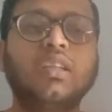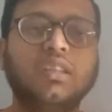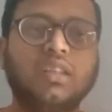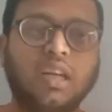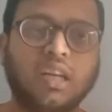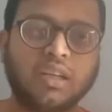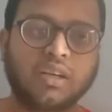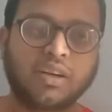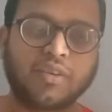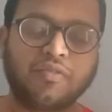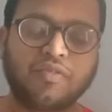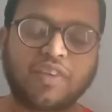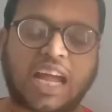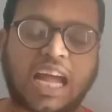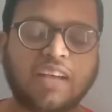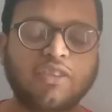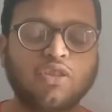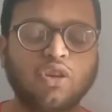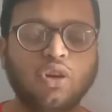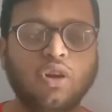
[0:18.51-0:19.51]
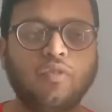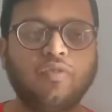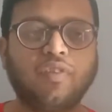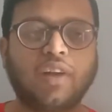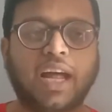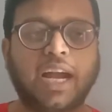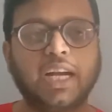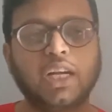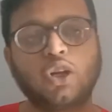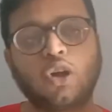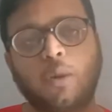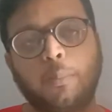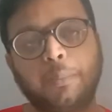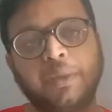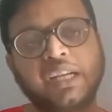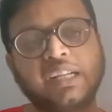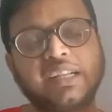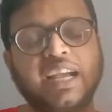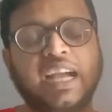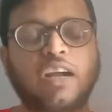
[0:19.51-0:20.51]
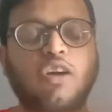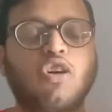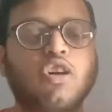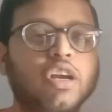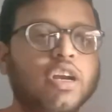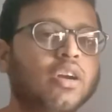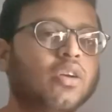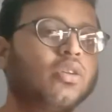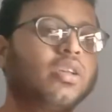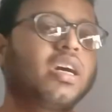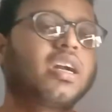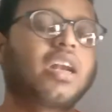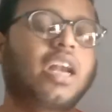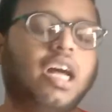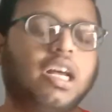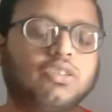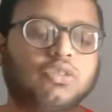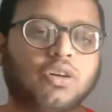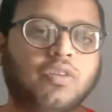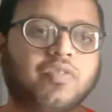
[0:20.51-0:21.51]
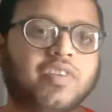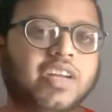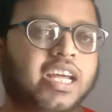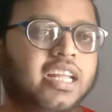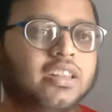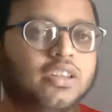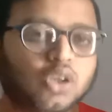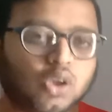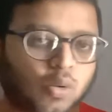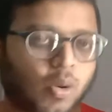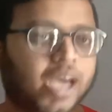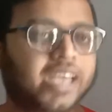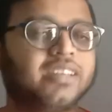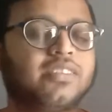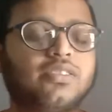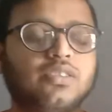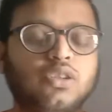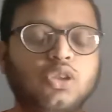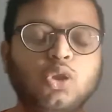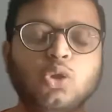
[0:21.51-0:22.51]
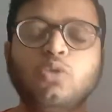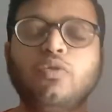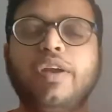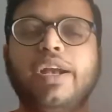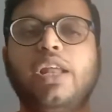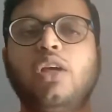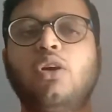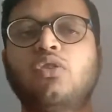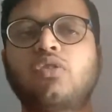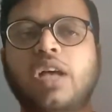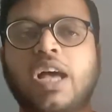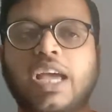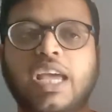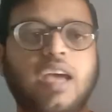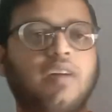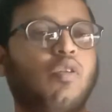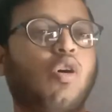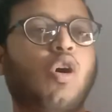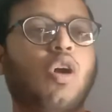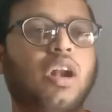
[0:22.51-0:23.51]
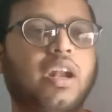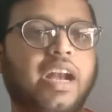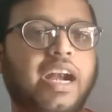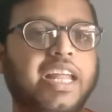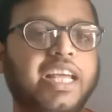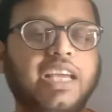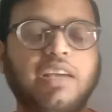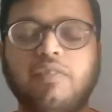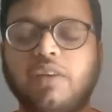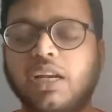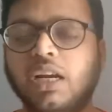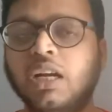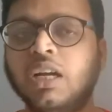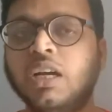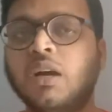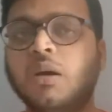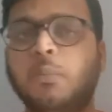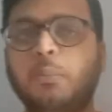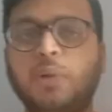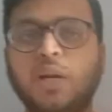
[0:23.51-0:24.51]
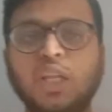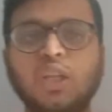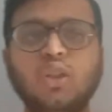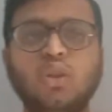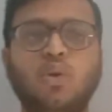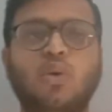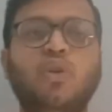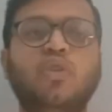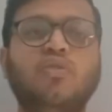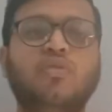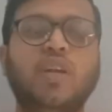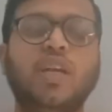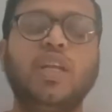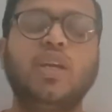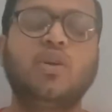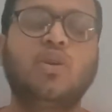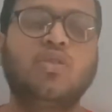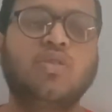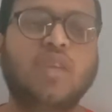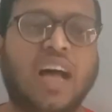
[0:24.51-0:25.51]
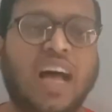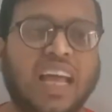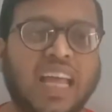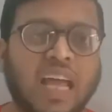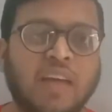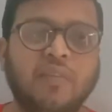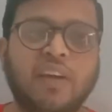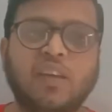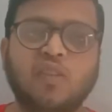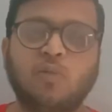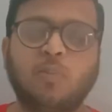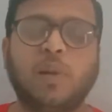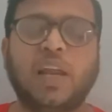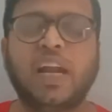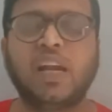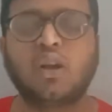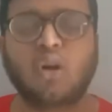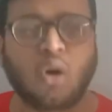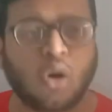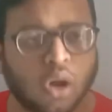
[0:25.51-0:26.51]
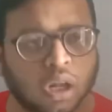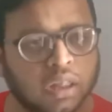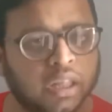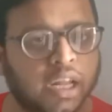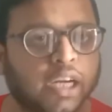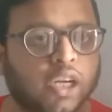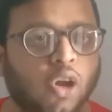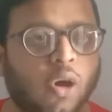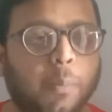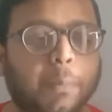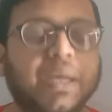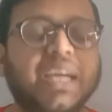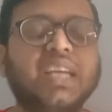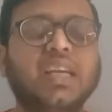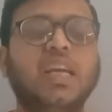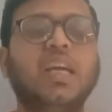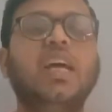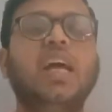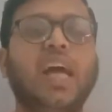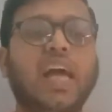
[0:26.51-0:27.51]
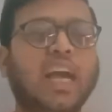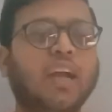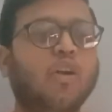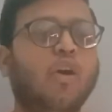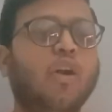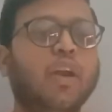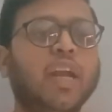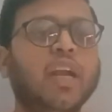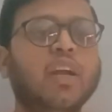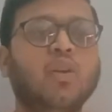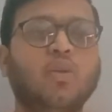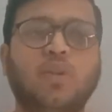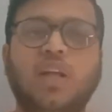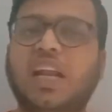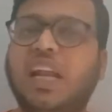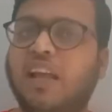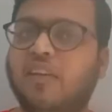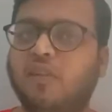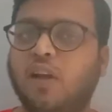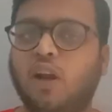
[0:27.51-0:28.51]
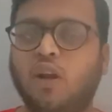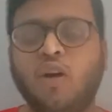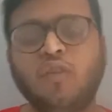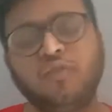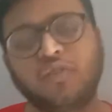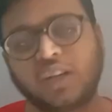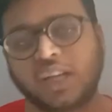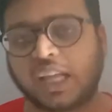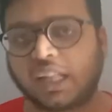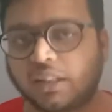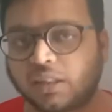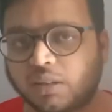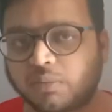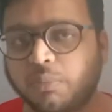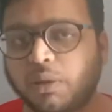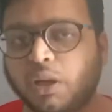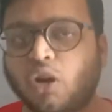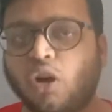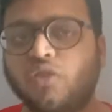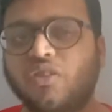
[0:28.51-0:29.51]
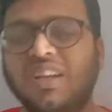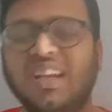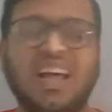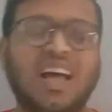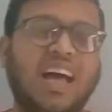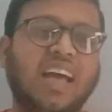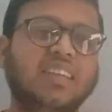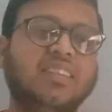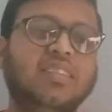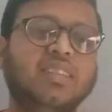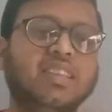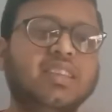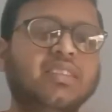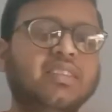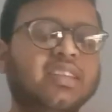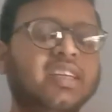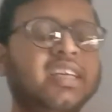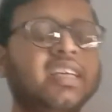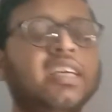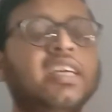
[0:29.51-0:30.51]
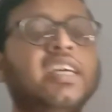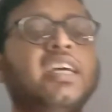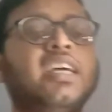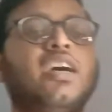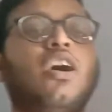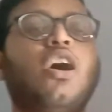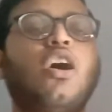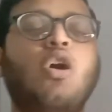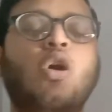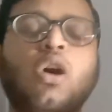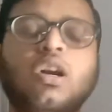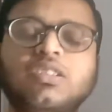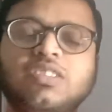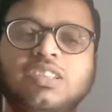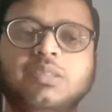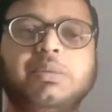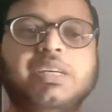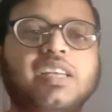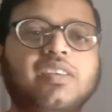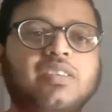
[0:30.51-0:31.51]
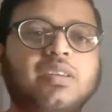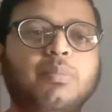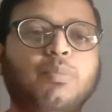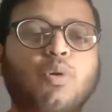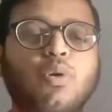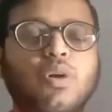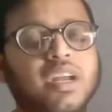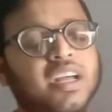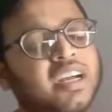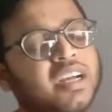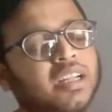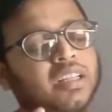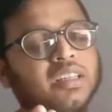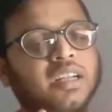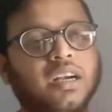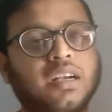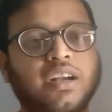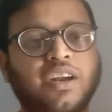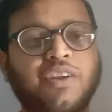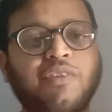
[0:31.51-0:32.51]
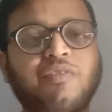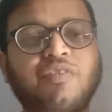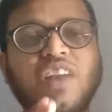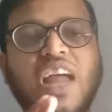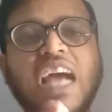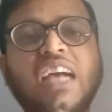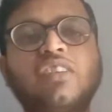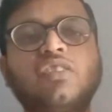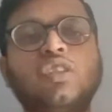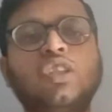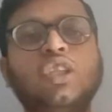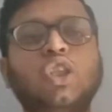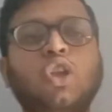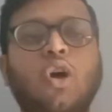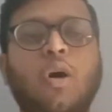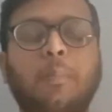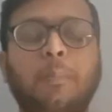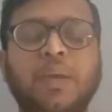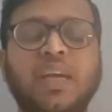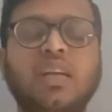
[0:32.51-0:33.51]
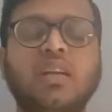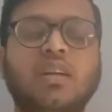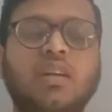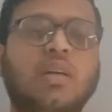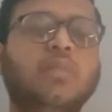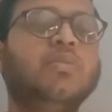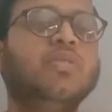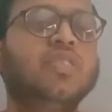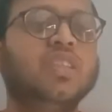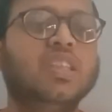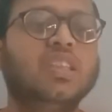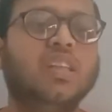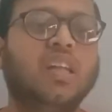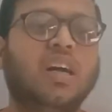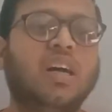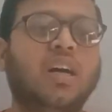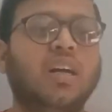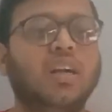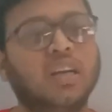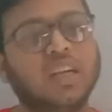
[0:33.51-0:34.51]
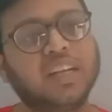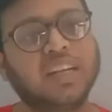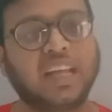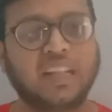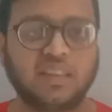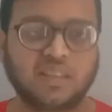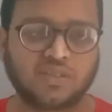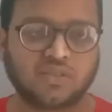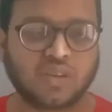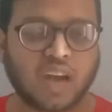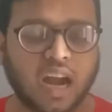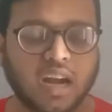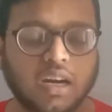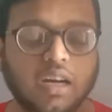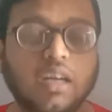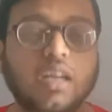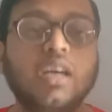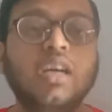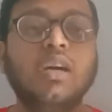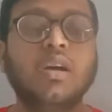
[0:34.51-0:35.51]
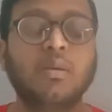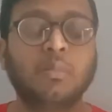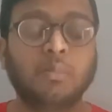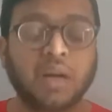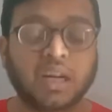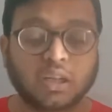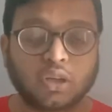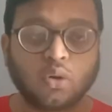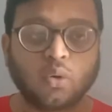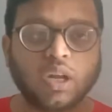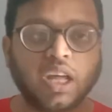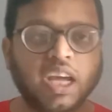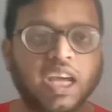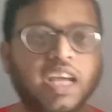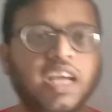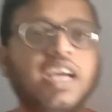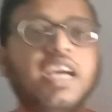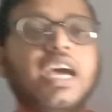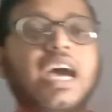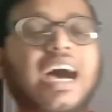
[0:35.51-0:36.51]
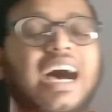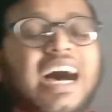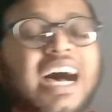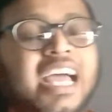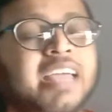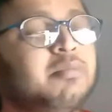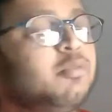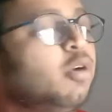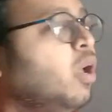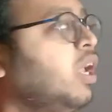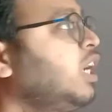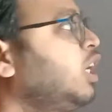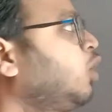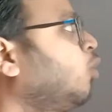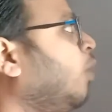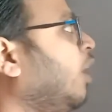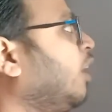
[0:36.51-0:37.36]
the refraction of light topic according to the class of 10th twice. 2 videos I have already given. But in those videos I have explained all the topic according to the level of 10th, because in ICSE or CBSE board, that refraction topic comes in the 10th standard. But today I am going to